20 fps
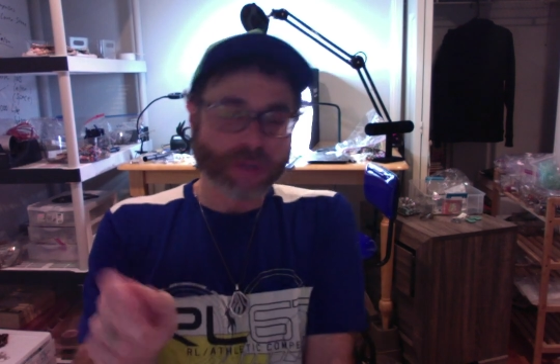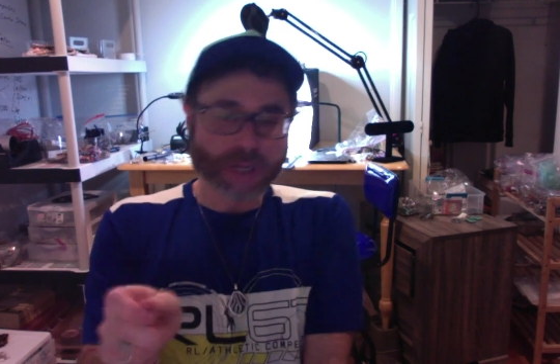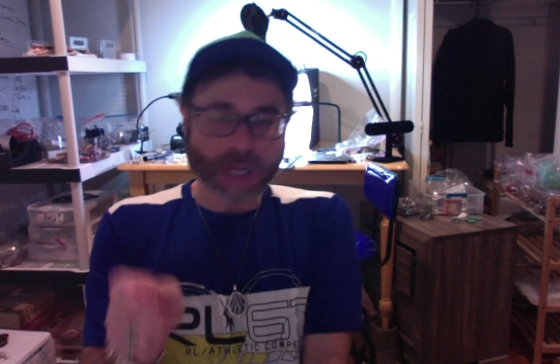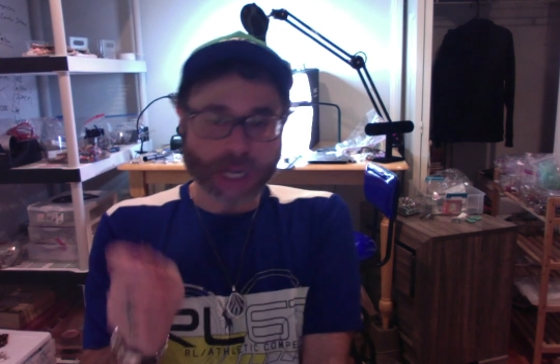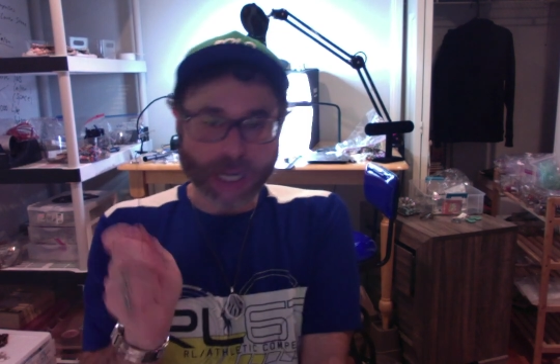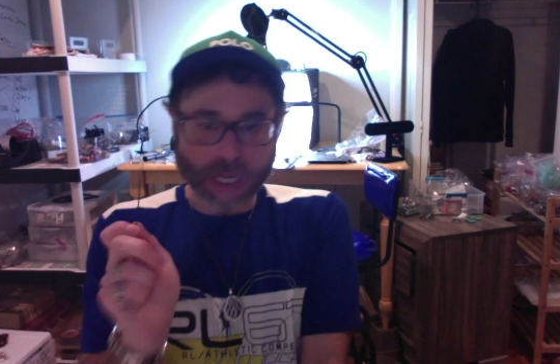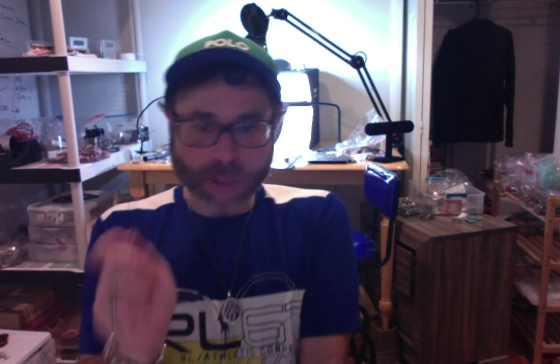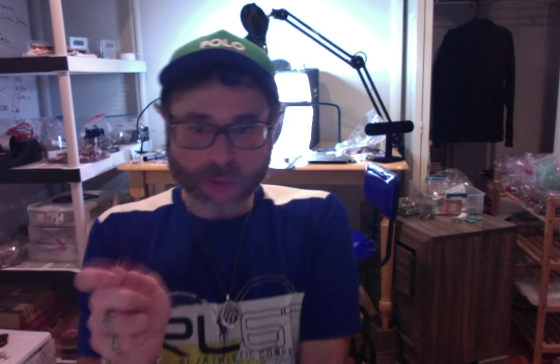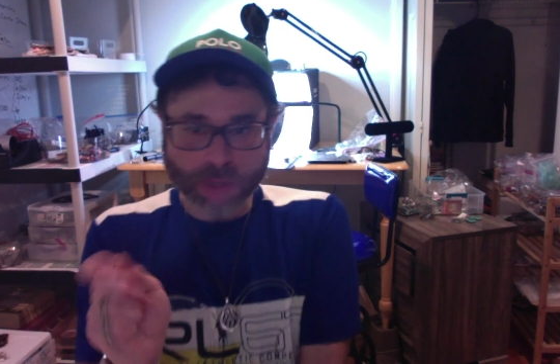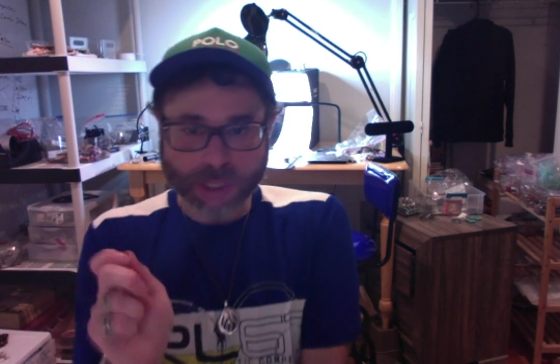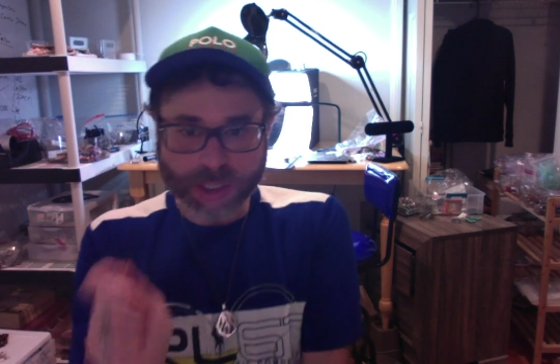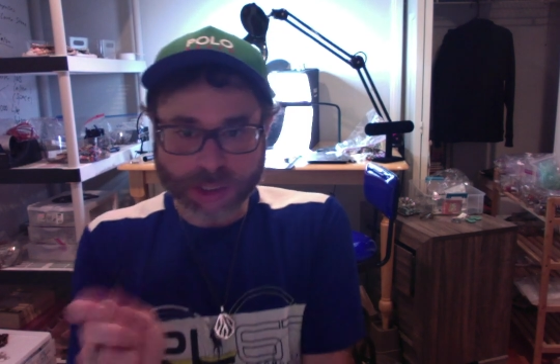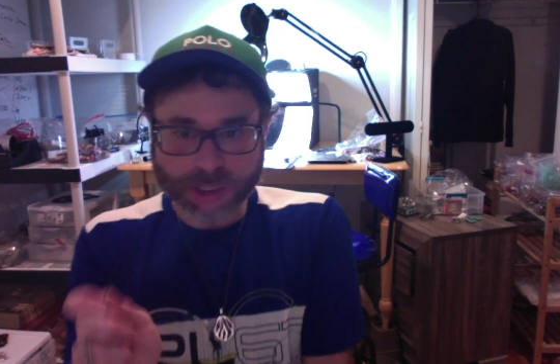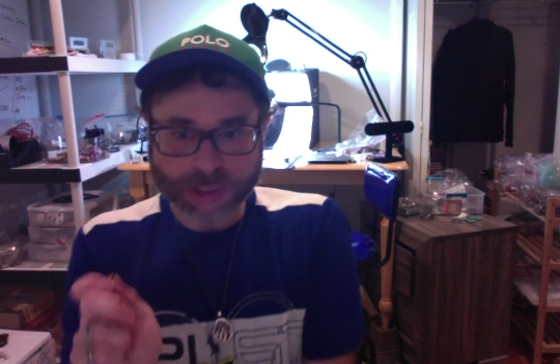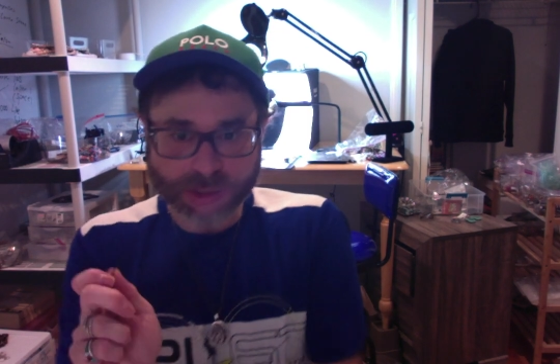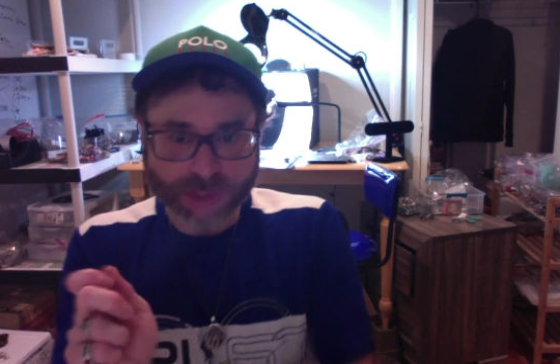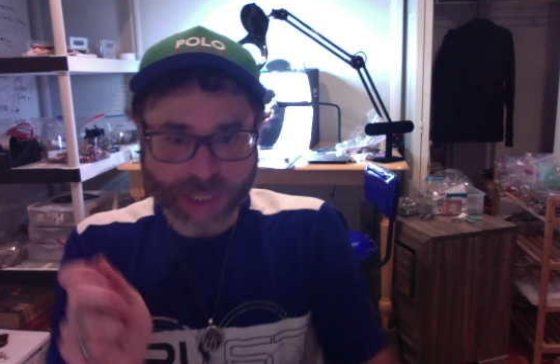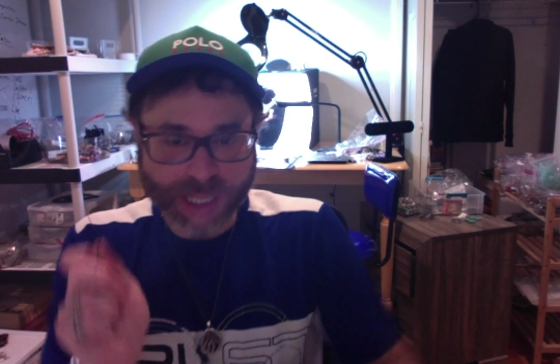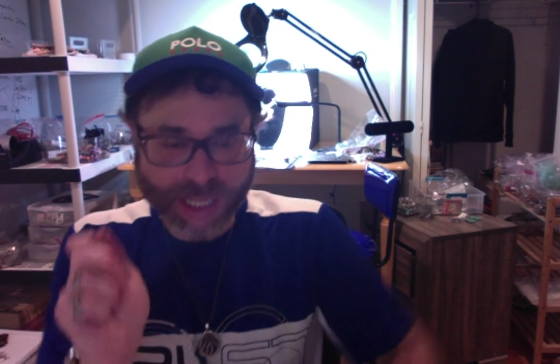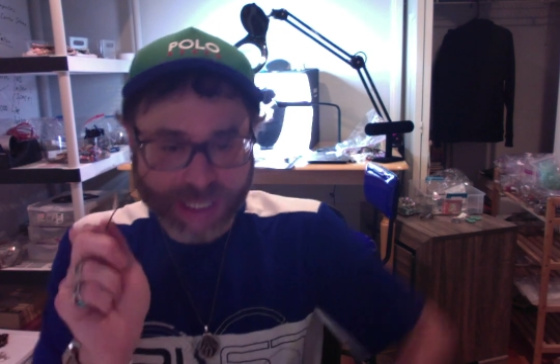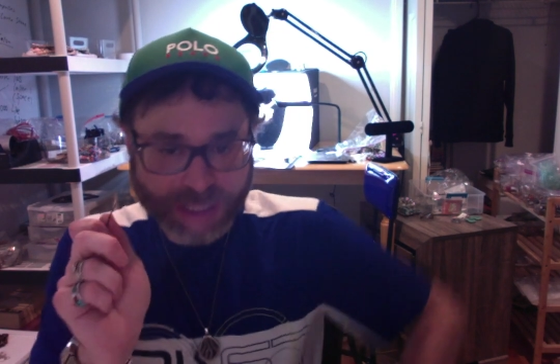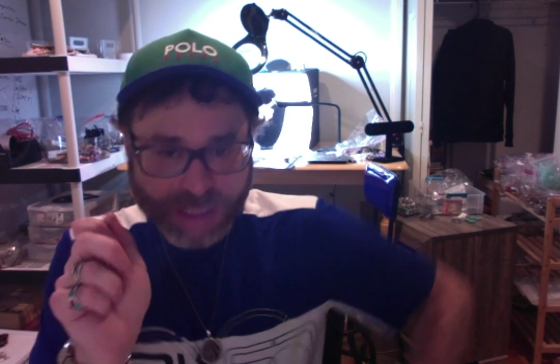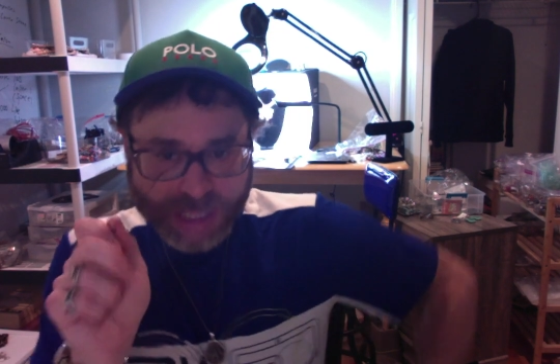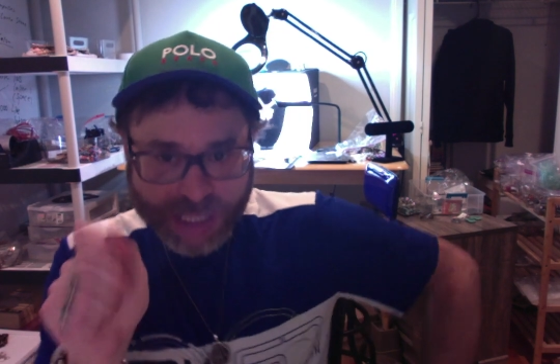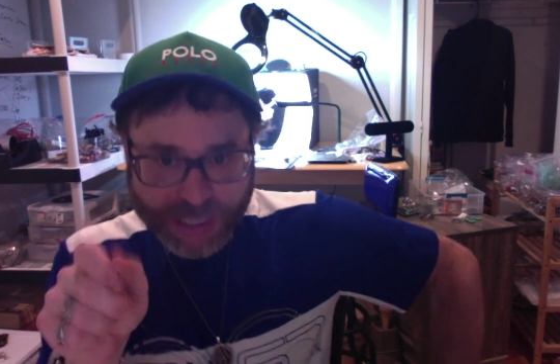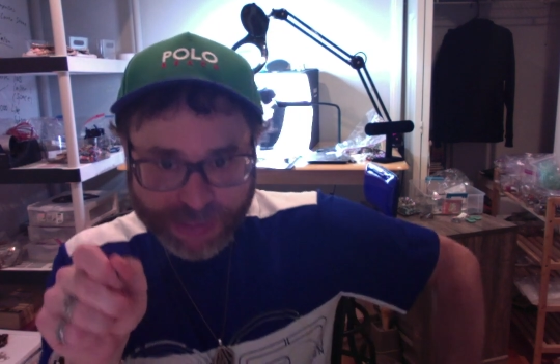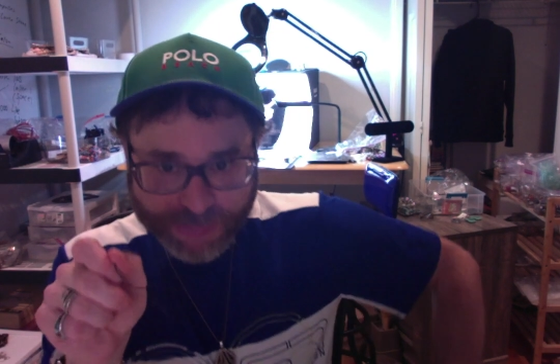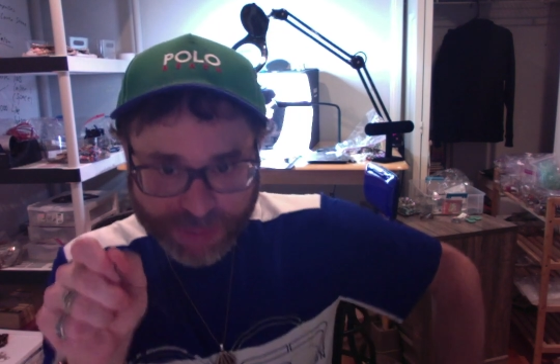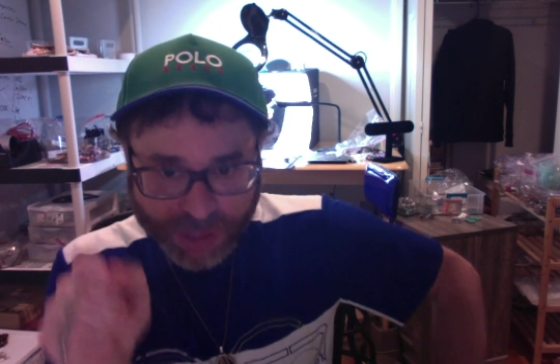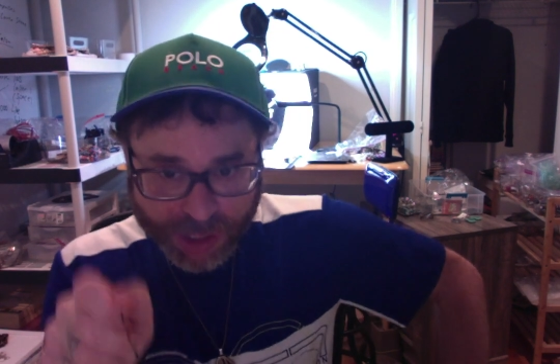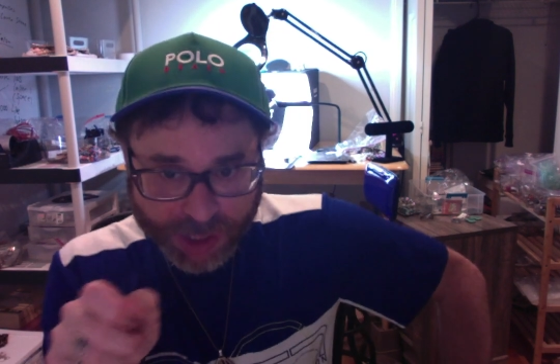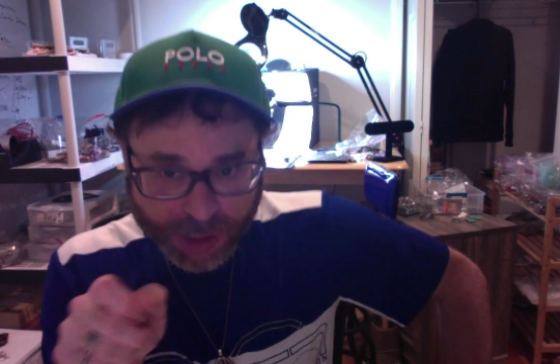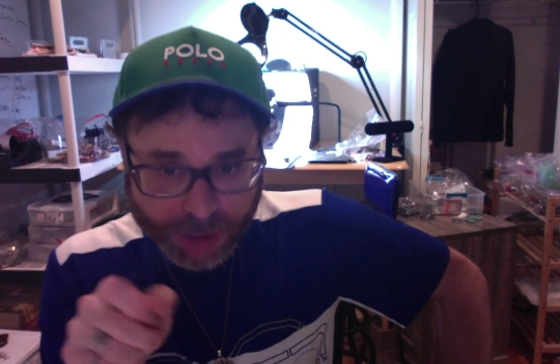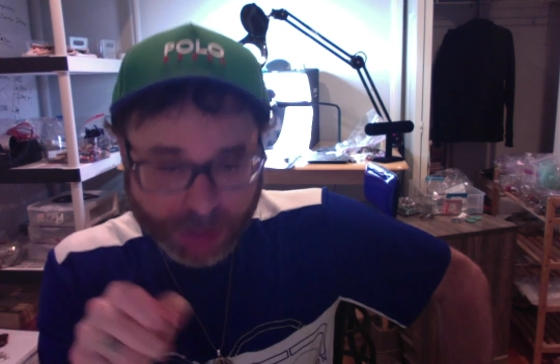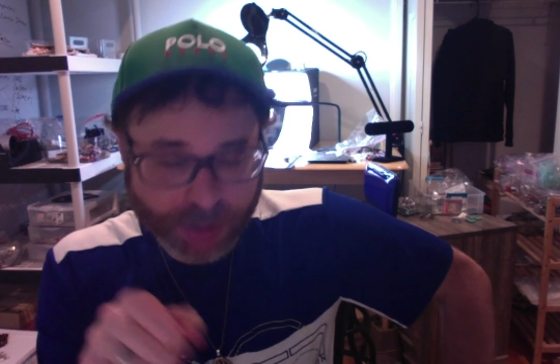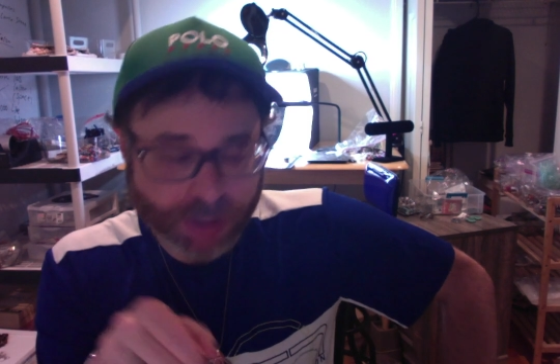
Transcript: I want to do an IT video